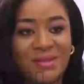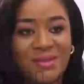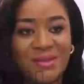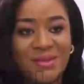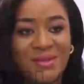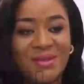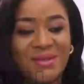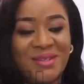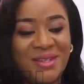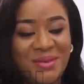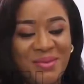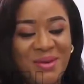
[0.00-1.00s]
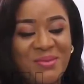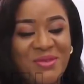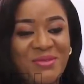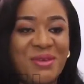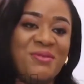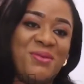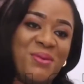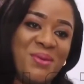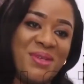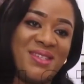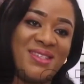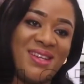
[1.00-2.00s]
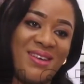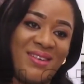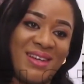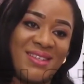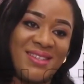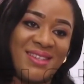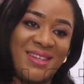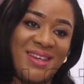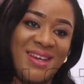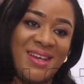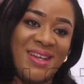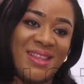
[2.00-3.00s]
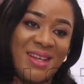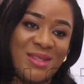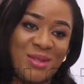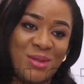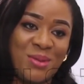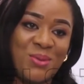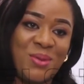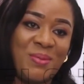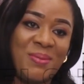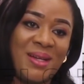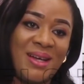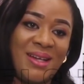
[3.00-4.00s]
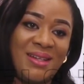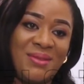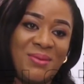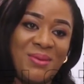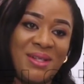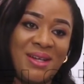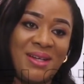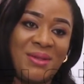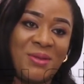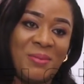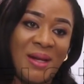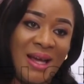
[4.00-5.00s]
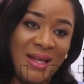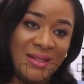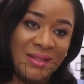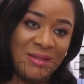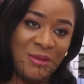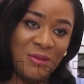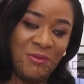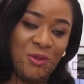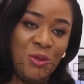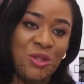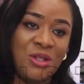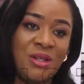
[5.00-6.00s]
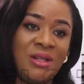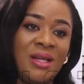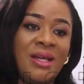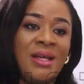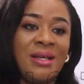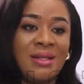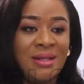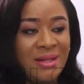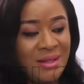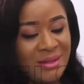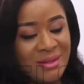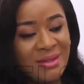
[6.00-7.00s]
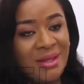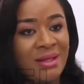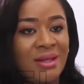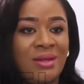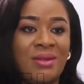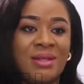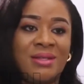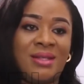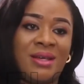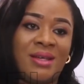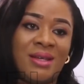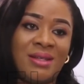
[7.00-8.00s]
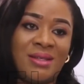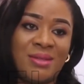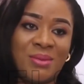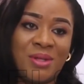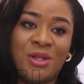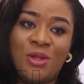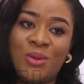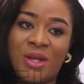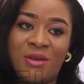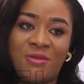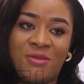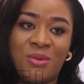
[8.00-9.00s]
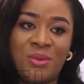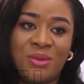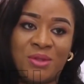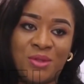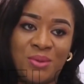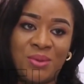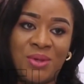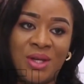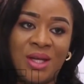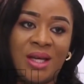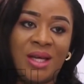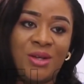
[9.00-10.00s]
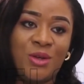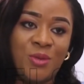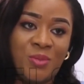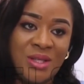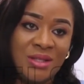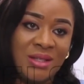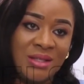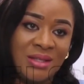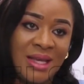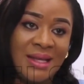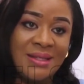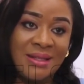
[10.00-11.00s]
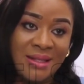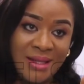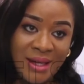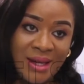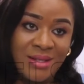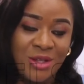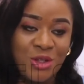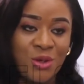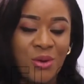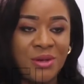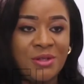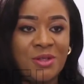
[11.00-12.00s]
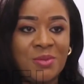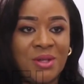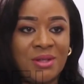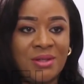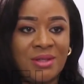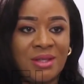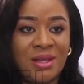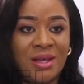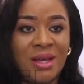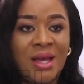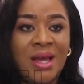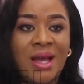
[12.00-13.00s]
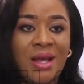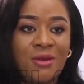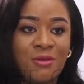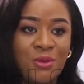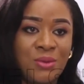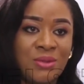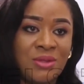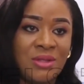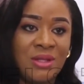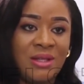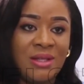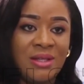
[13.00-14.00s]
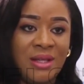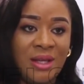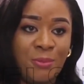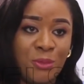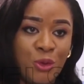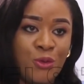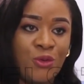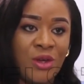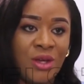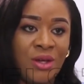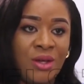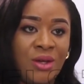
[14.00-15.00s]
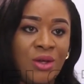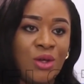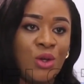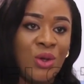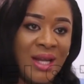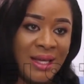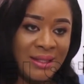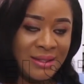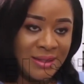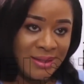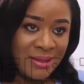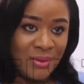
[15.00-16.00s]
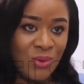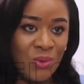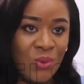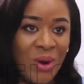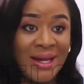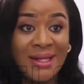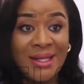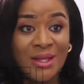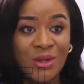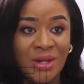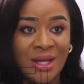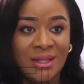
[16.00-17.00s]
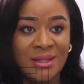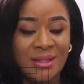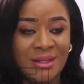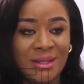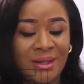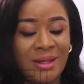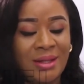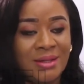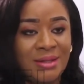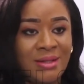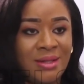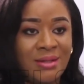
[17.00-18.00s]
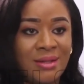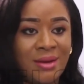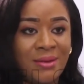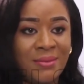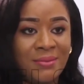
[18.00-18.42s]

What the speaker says: So talking about moving forward now, actually, that's just one plan. What are your plans for the future? Let's say in another decade, what are you looking forward to in your business as Linkage Assurance Plc, and of course in improving your nets or widening your nets in CSR?